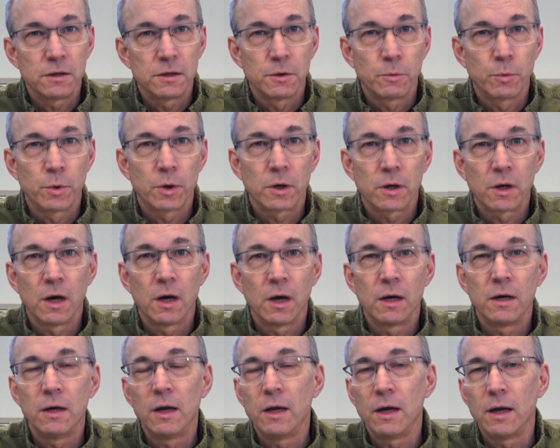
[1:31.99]
to work
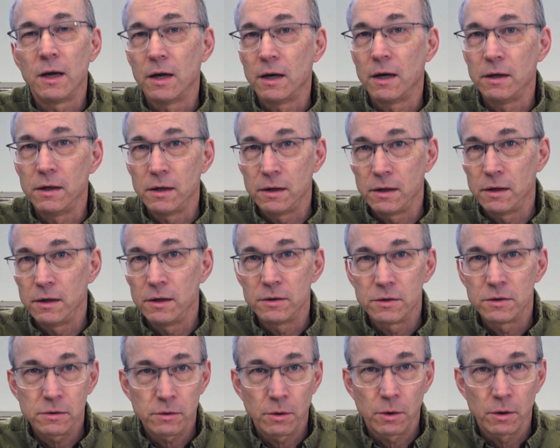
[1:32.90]
on, and it
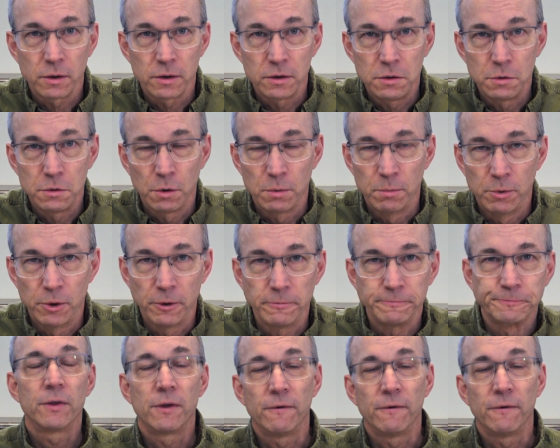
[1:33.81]
is totally doable.